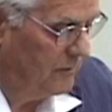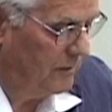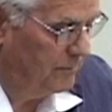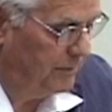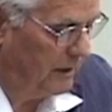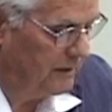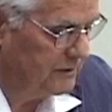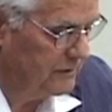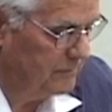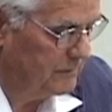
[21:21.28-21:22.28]
where
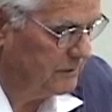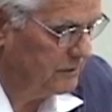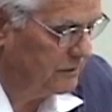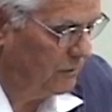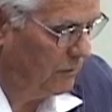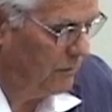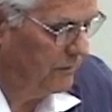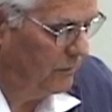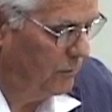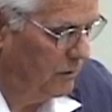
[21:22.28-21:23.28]
blossoms scored
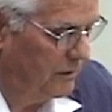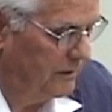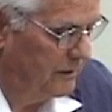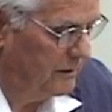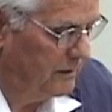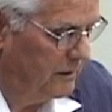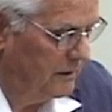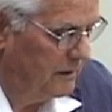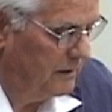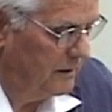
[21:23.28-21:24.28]
the wood
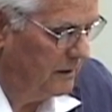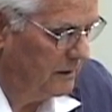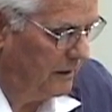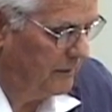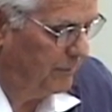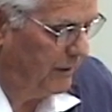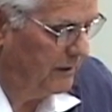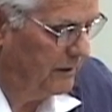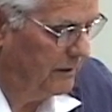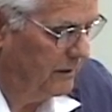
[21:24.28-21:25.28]
like
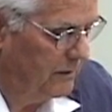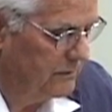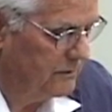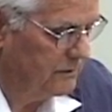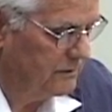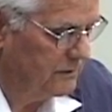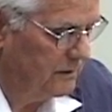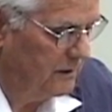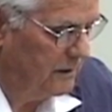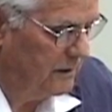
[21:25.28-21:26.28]
painted notes
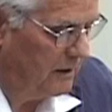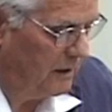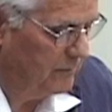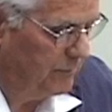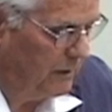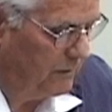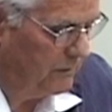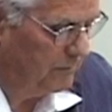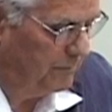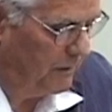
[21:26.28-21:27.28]
on
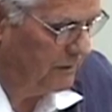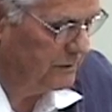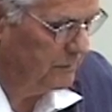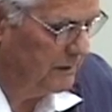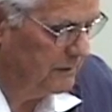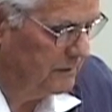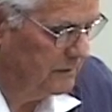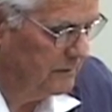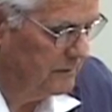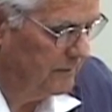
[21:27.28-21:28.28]
blown parchment.
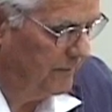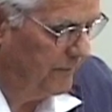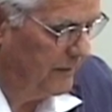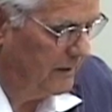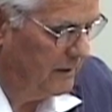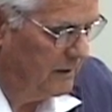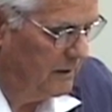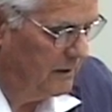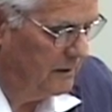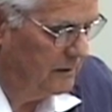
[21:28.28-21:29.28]

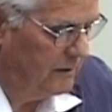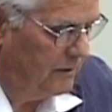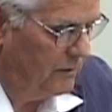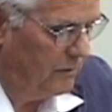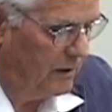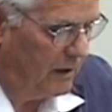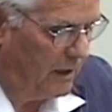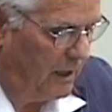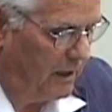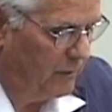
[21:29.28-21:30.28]
No
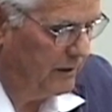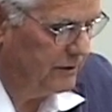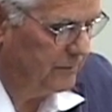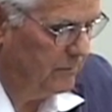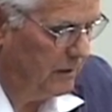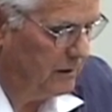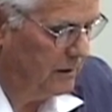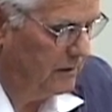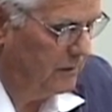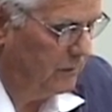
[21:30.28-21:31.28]
Irish
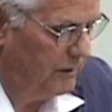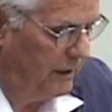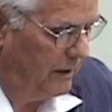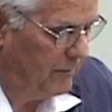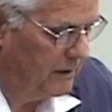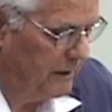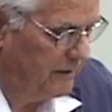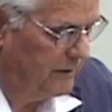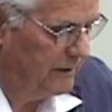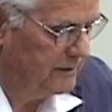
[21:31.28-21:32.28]
monk would
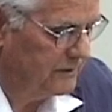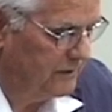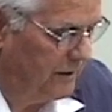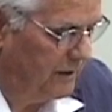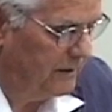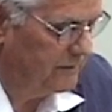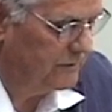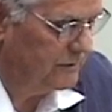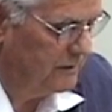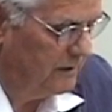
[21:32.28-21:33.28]
emulate these
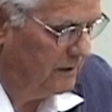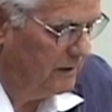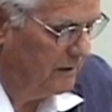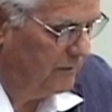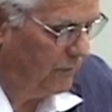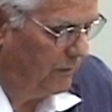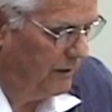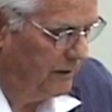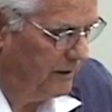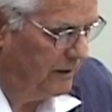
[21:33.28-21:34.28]
staves for
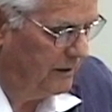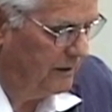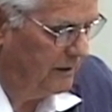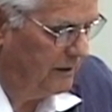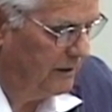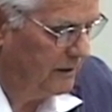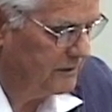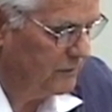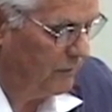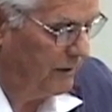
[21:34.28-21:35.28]
any
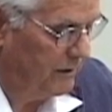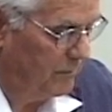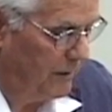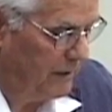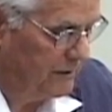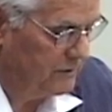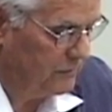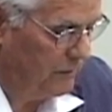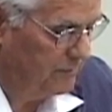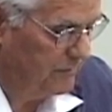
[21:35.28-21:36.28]
illustrated
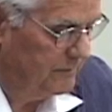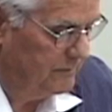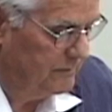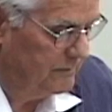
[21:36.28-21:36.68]
manuscript